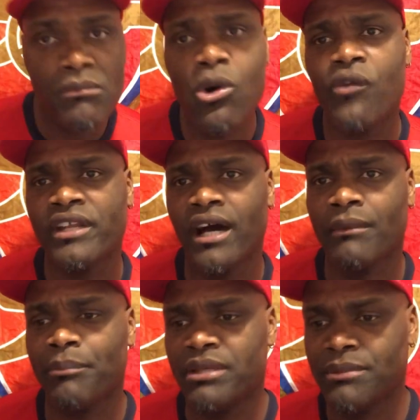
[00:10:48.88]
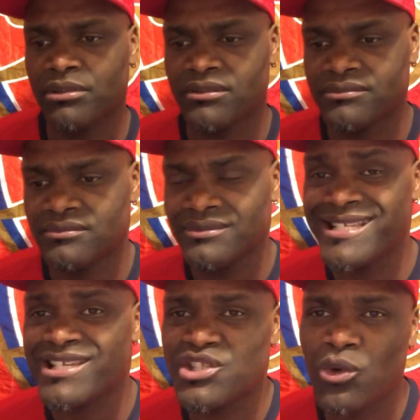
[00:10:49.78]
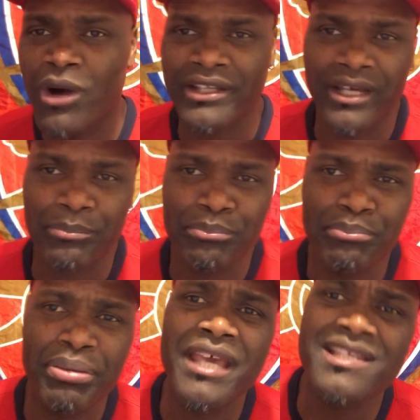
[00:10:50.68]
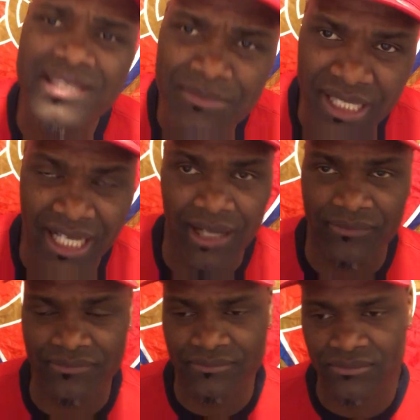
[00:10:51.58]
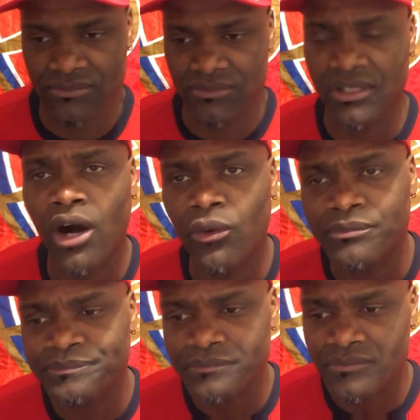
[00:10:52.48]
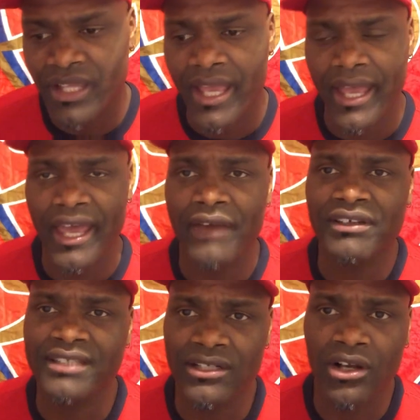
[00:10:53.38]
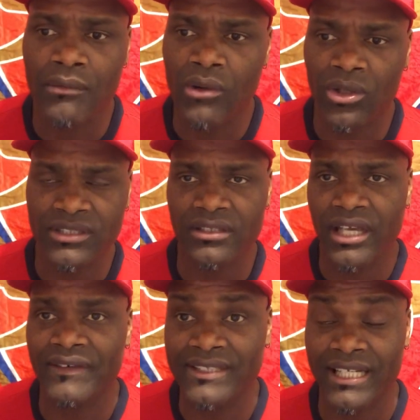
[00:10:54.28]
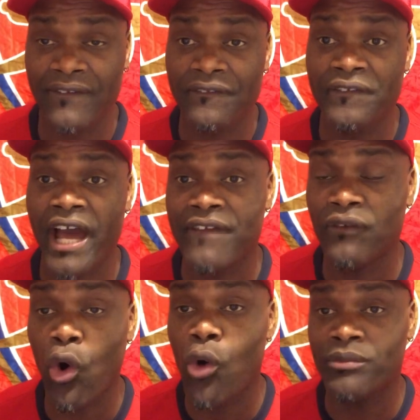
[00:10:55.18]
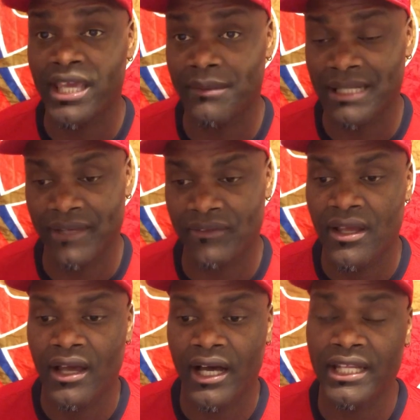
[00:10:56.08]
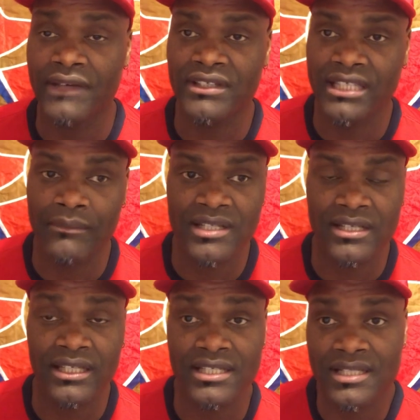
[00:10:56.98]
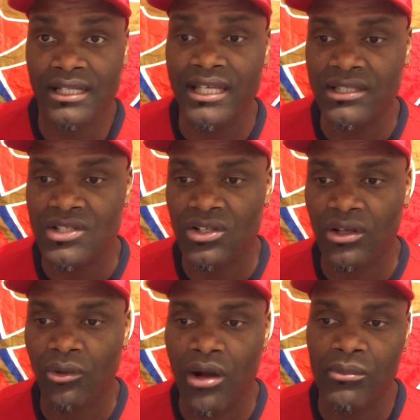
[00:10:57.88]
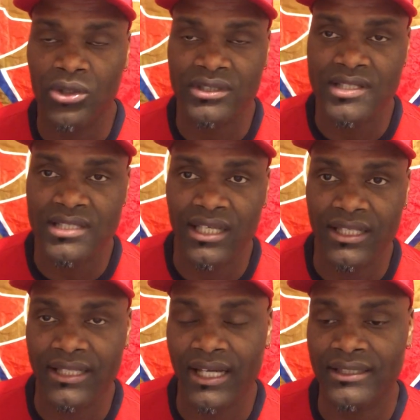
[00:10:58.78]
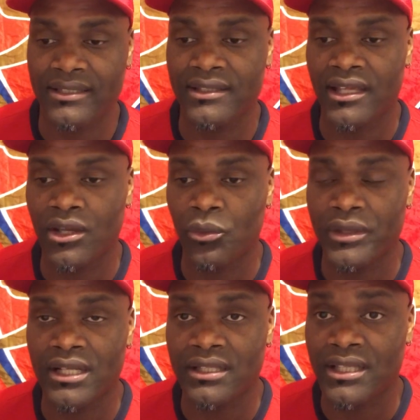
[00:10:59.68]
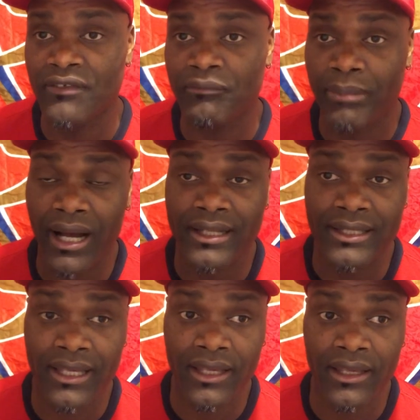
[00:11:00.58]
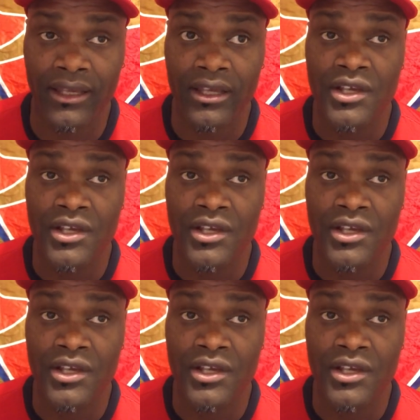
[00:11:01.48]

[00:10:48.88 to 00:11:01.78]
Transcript: Moving on, my people. This is the one that pissed me off. Now, Everton come out. Everton have 5 home game left. And Everton is the latest club come out to state that they will give back the